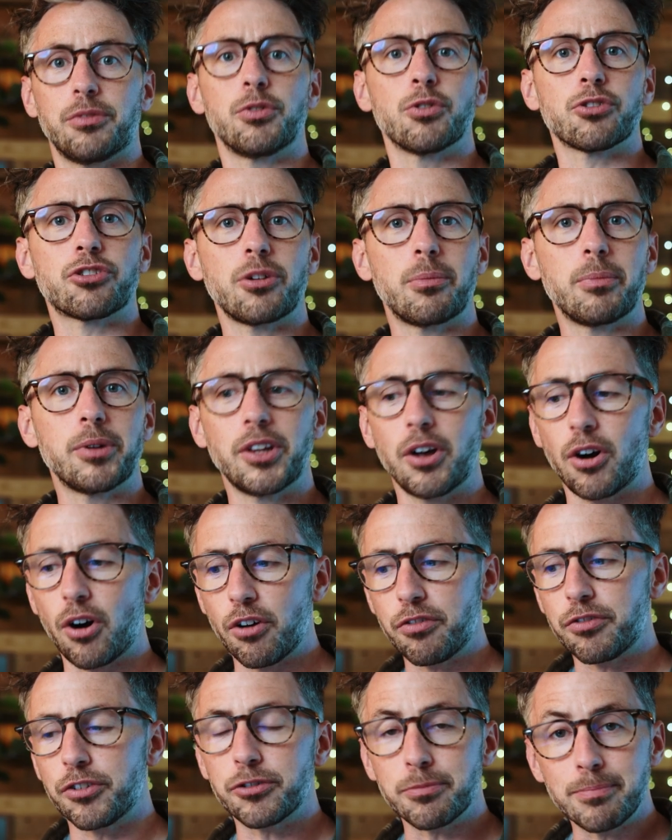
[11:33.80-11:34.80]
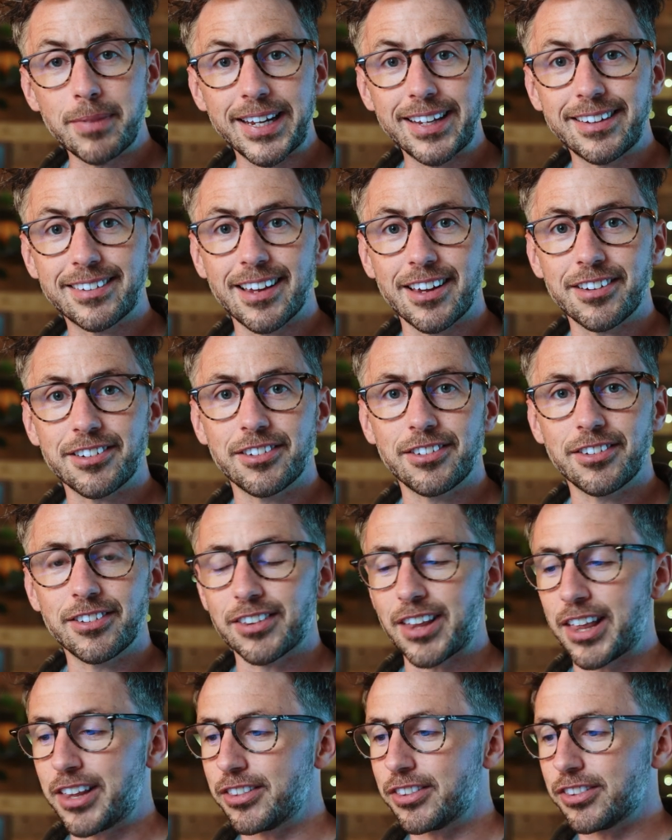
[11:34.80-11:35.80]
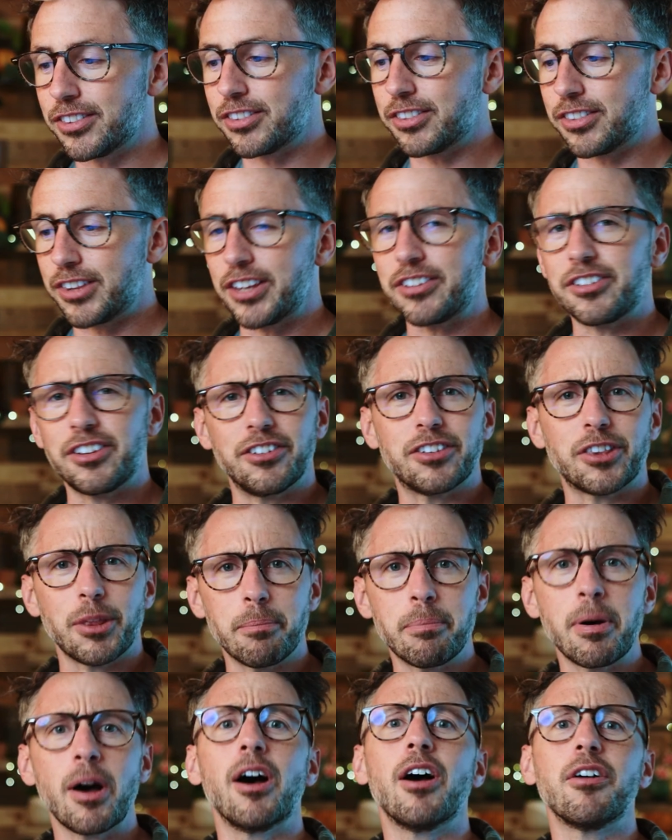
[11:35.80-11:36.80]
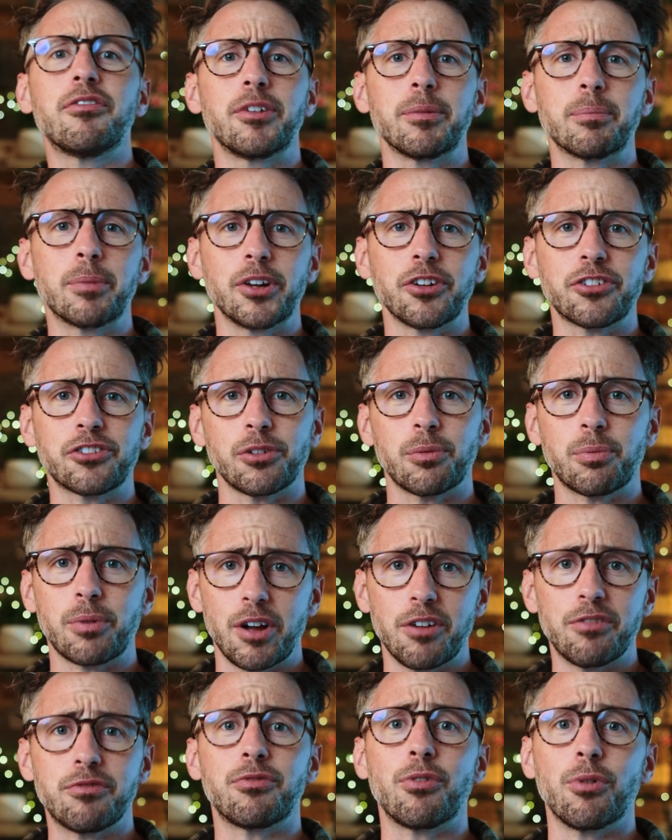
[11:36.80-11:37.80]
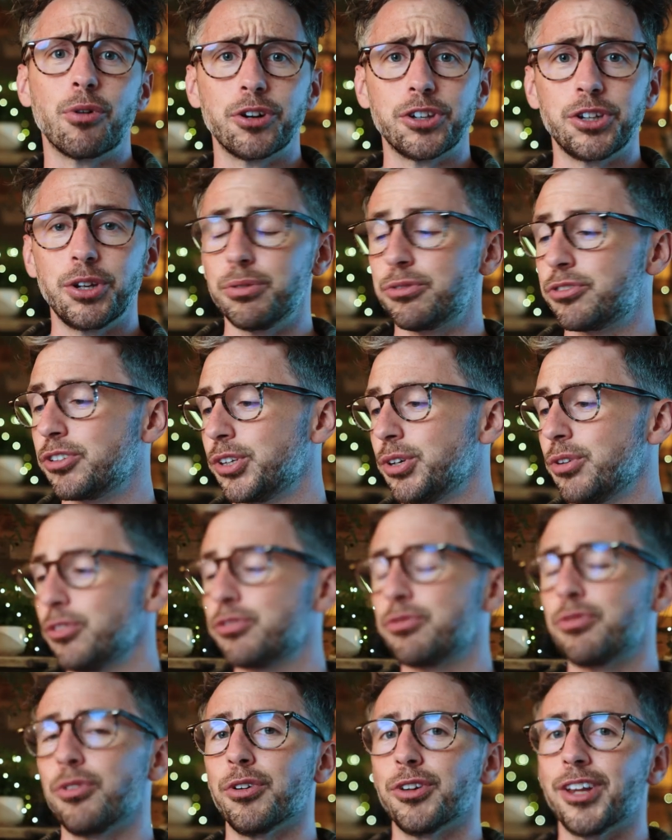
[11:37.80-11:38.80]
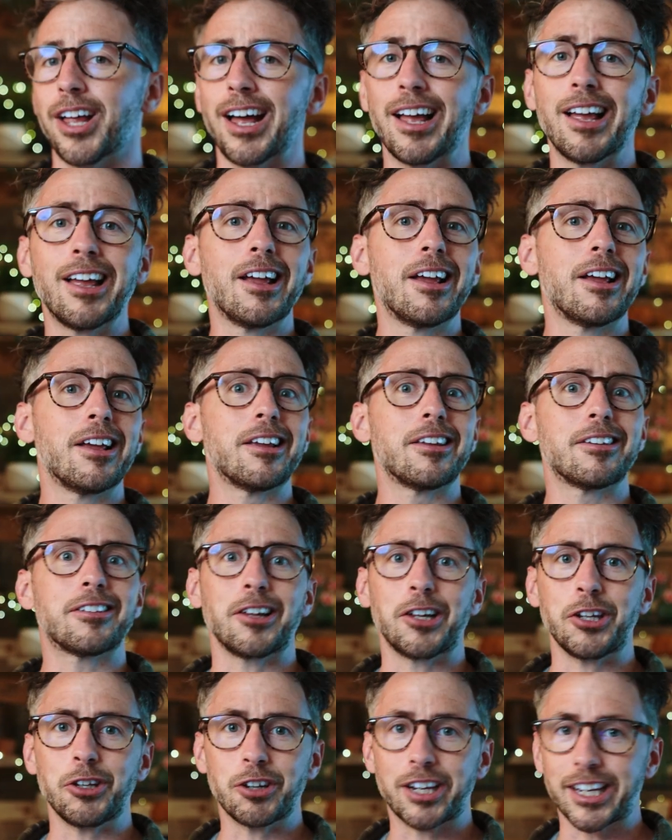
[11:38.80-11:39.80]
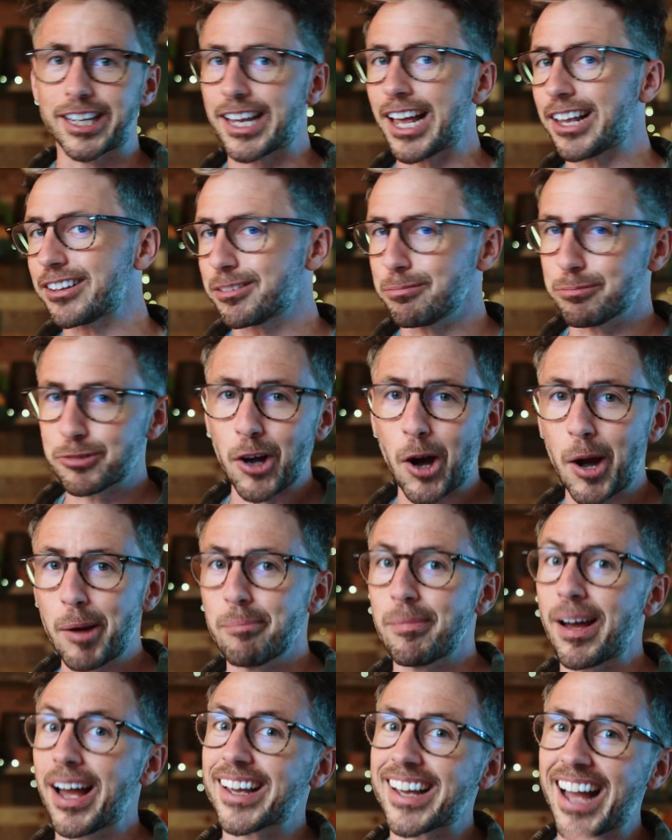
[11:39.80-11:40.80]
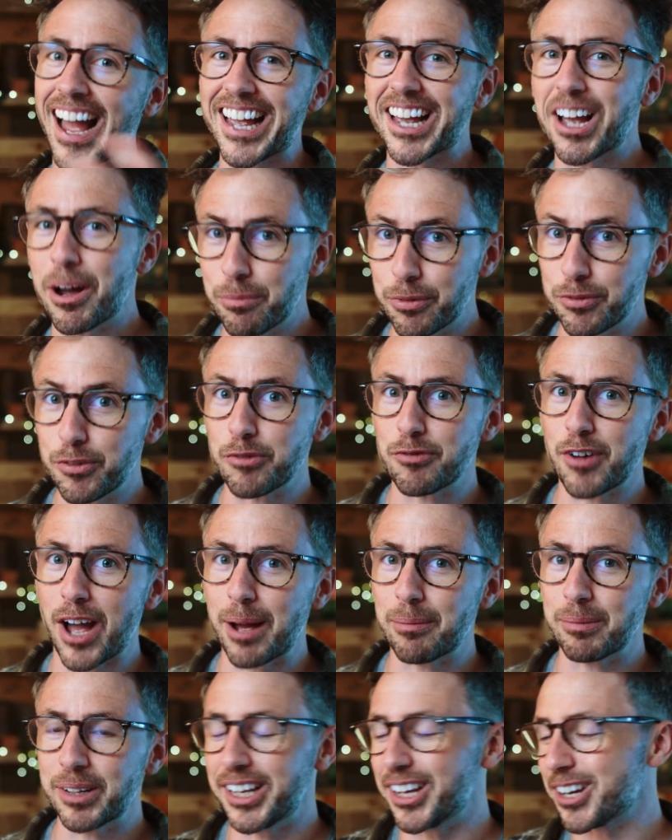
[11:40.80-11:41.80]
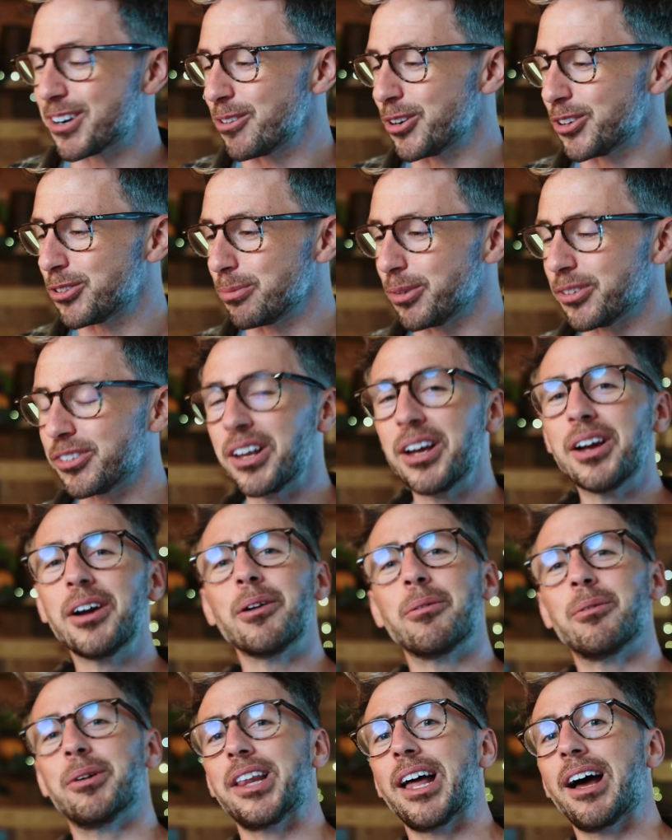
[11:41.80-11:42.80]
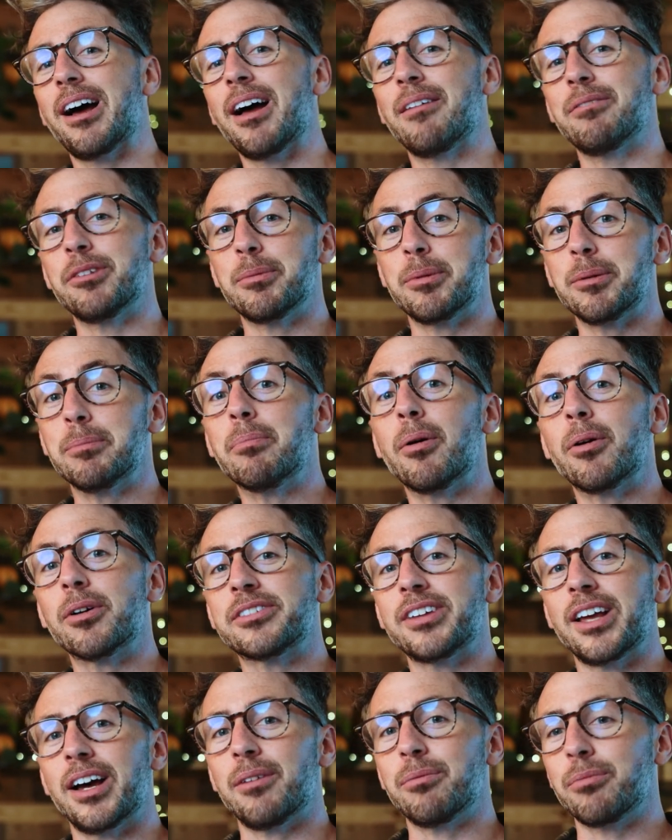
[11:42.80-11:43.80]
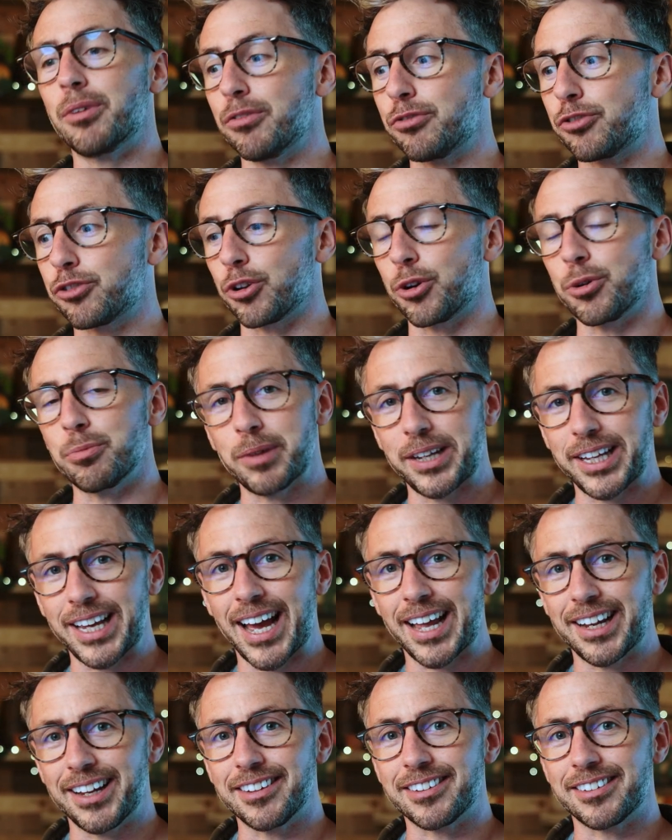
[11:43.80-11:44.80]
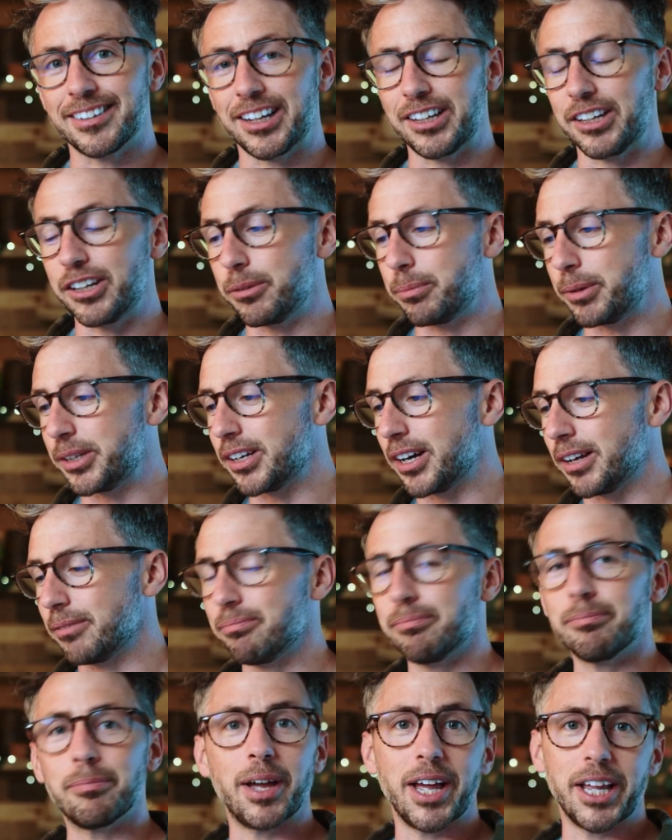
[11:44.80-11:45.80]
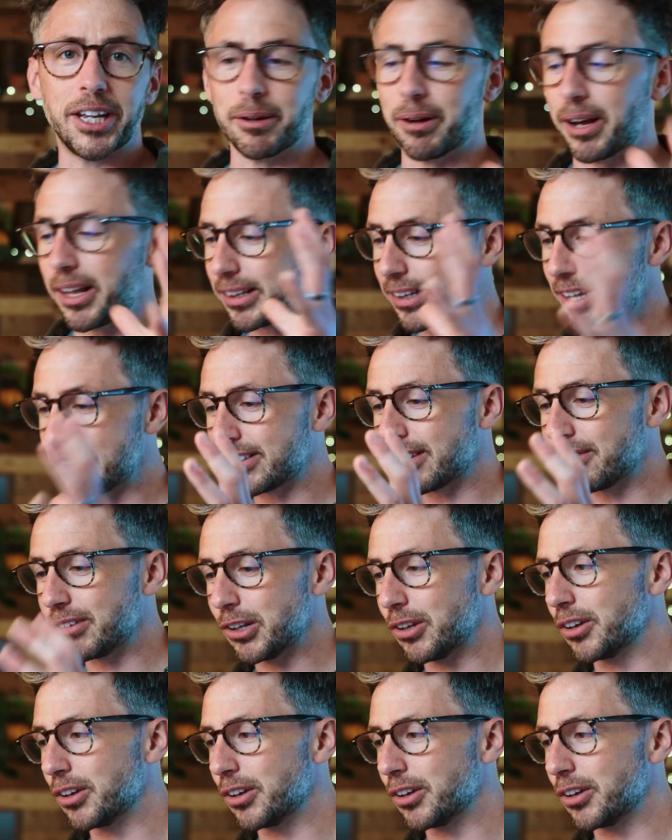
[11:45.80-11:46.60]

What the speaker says: if you're someone that offers mini sessions, then this is the perfect bit of software for you to use for that, so that you can get some time back, hang out with your family at Christmas without having to be bogged down with so many edits needing to be done. But anyway, let's have a